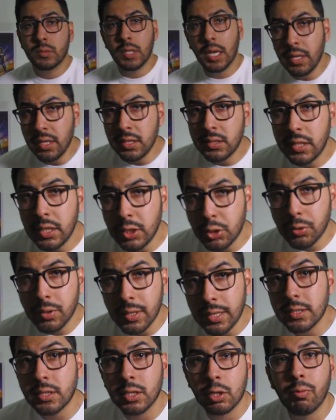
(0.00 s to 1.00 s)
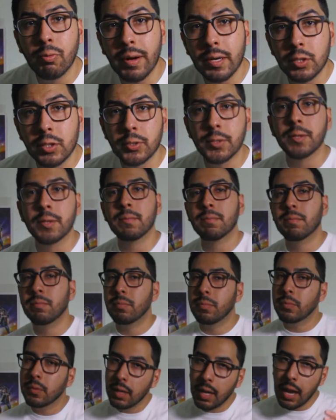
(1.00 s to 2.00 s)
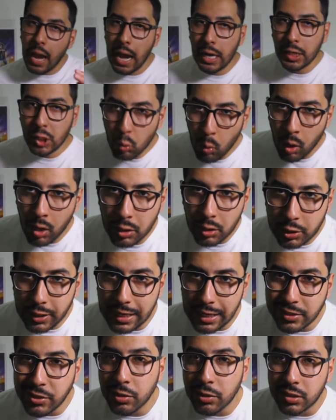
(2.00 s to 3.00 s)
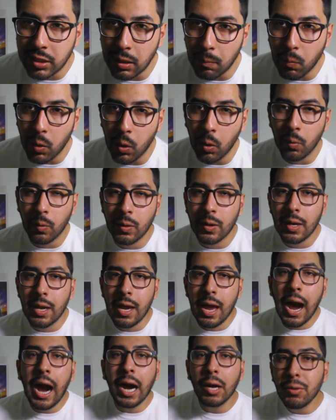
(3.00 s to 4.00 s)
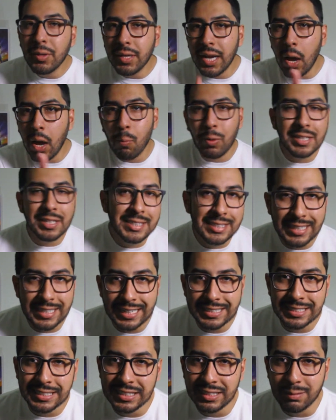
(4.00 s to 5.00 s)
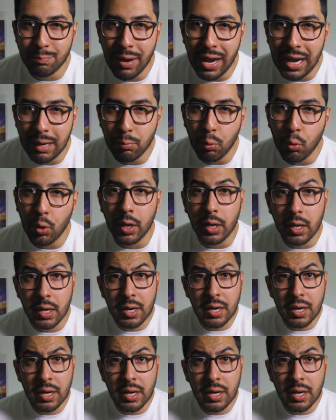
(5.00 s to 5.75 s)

Now this t-shirt is a great shirt. I do want to let you guys know something though. I only got one size in this bad boy.